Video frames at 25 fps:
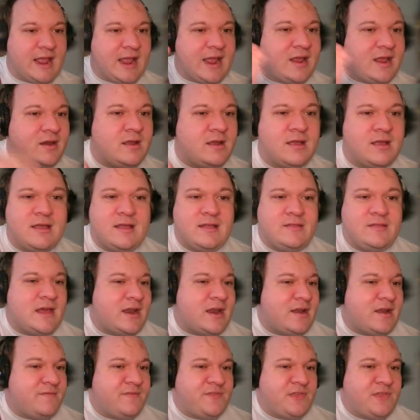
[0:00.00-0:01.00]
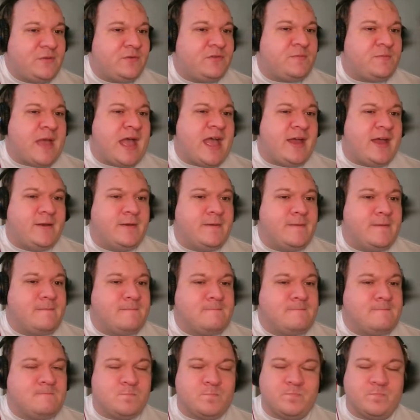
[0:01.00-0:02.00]
And not everything was bad
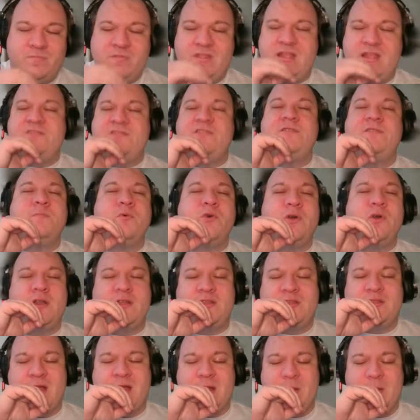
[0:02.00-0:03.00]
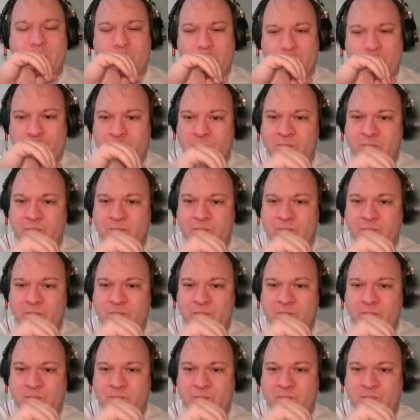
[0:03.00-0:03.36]
at this point in time,